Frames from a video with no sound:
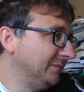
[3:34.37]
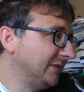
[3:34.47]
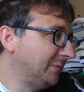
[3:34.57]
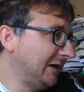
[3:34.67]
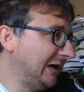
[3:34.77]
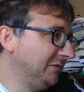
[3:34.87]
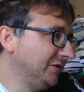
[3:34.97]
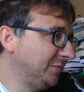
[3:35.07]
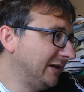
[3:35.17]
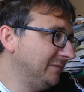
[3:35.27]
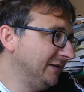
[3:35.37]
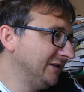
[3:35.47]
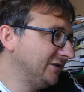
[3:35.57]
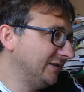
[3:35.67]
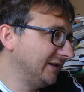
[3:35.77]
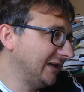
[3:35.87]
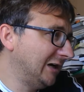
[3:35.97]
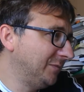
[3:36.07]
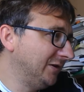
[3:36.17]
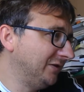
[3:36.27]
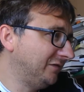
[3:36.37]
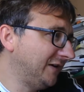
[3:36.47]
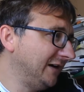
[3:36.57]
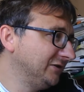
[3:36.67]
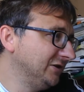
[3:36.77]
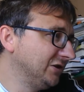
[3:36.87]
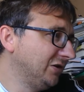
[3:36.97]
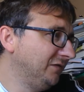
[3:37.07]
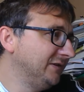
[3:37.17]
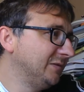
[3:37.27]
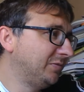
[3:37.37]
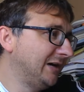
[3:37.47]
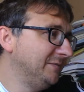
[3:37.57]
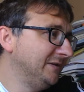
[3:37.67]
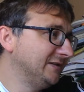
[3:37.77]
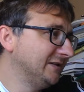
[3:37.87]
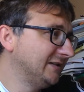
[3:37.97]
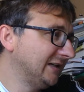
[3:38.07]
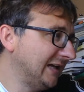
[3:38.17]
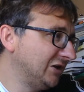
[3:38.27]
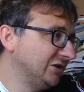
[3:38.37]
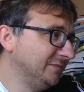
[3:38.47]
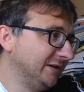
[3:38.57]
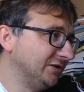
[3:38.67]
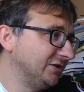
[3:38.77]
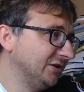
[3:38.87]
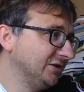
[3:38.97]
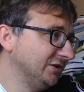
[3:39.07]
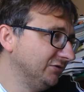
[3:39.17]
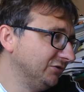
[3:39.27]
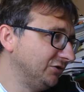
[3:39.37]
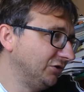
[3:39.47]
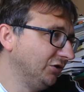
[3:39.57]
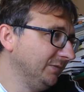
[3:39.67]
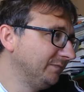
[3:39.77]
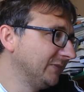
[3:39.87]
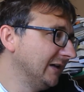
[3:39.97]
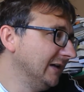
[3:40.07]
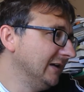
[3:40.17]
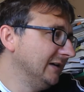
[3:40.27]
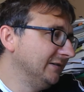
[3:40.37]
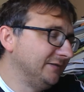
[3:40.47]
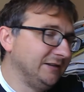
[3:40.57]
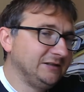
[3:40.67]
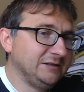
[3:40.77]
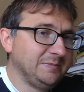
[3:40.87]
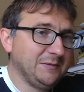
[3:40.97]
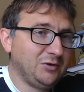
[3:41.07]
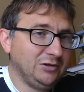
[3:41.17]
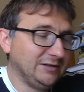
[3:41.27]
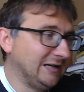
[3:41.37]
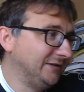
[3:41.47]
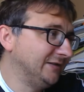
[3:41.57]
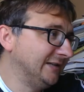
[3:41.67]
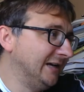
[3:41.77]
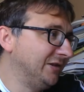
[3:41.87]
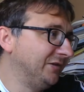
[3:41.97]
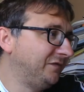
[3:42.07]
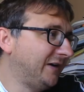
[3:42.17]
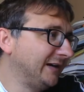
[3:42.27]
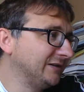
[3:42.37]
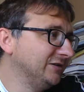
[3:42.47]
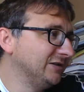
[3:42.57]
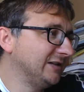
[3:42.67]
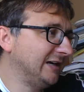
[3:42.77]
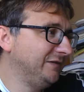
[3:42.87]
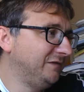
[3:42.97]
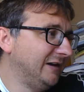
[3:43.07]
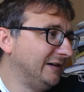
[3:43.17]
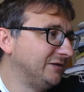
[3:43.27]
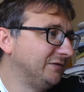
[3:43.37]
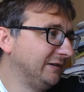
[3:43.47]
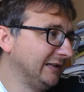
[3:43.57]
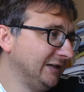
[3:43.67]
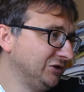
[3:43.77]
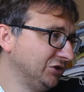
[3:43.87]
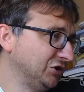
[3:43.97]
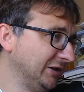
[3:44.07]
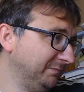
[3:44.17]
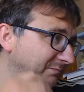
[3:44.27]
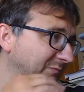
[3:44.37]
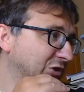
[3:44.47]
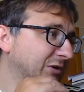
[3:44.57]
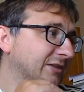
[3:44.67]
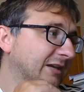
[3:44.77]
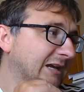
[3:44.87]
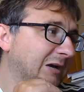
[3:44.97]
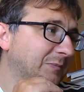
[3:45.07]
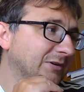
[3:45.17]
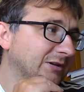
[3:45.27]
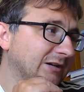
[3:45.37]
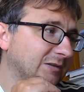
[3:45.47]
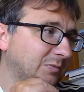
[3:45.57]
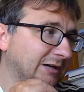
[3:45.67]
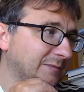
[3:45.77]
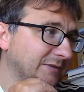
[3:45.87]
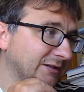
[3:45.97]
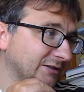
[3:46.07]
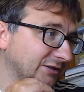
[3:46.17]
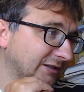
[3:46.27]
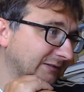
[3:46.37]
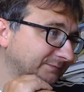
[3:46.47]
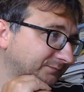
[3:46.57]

the power of the Prime Minister and the Cabinet, the factors governing the Prime Minister's selection of ministers, done. Now this is the bit we're going to look at today. The factors that affect the relationship between the Cabinet and the Prime Minister